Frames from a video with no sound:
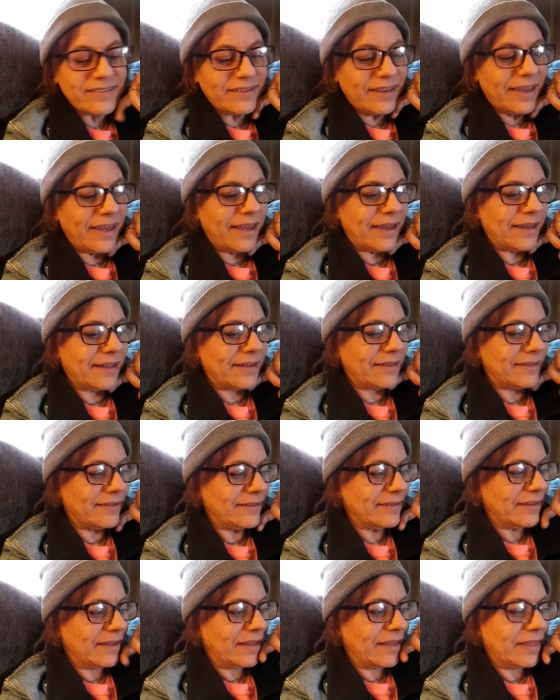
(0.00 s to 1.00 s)

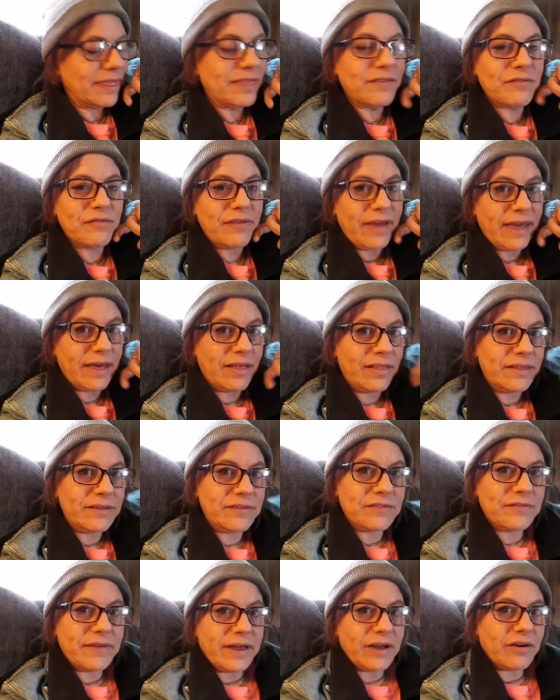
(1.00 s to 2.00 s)
and the veil
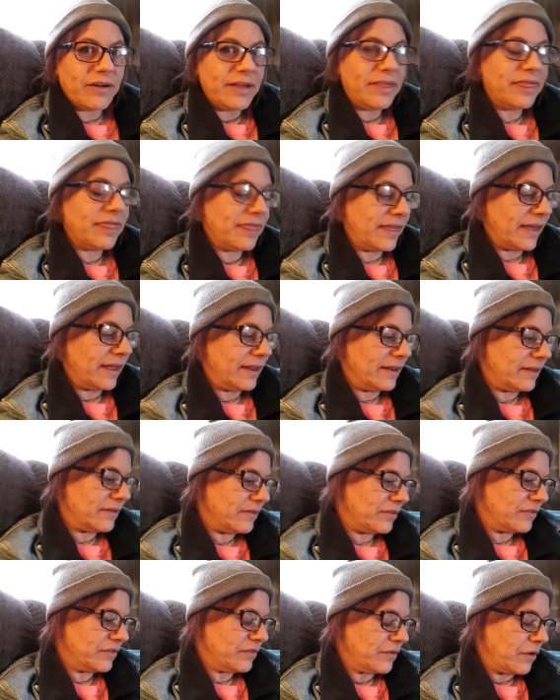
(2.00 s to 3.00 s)
is very thin.
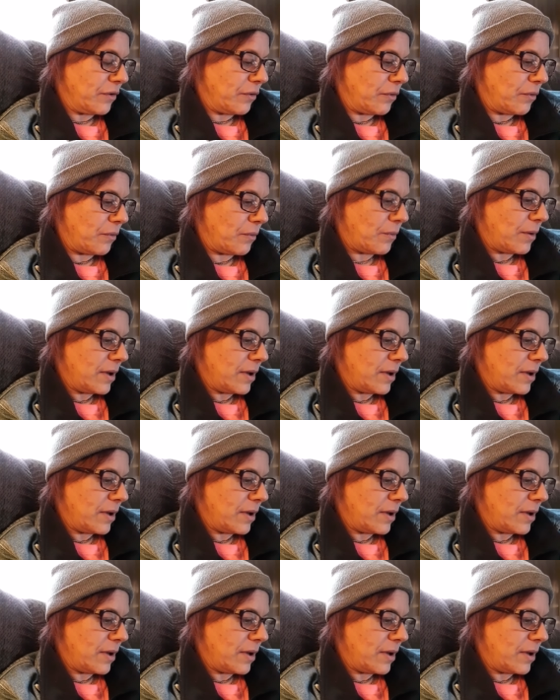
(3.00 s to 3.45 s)
So